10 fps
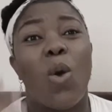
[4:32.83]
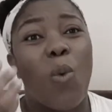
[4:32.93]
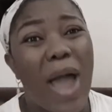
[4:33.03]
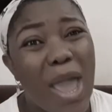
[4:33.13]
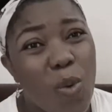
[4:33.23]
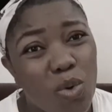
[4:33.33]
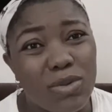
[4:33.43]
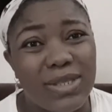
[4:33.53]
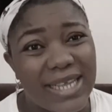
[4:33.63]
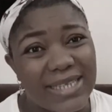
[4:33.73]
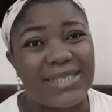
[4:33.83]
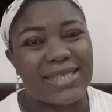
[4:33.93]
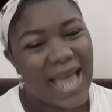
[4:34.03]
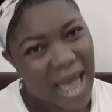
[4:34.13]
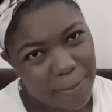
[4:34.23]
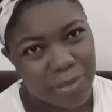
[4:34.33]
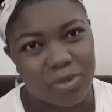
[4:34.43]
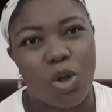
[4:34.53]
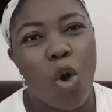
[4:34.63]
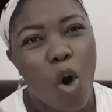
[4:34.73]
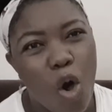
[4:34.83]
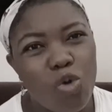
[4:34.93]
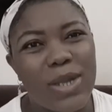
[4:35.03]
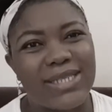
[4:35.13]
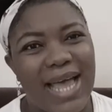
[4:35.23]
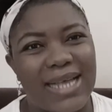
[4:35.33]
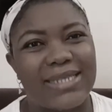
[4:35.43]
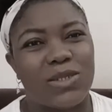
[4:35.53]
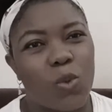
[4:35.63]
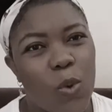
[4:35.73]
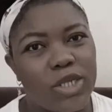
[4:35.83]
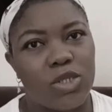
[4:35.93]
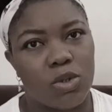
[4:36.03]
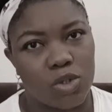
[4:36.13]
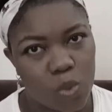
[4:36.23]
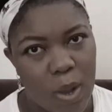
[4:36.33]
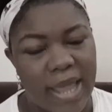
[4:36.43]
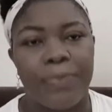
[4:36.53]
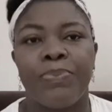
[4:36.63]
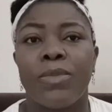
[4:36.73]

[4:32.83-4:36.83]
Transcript: Why would this happen? Always ask questions why.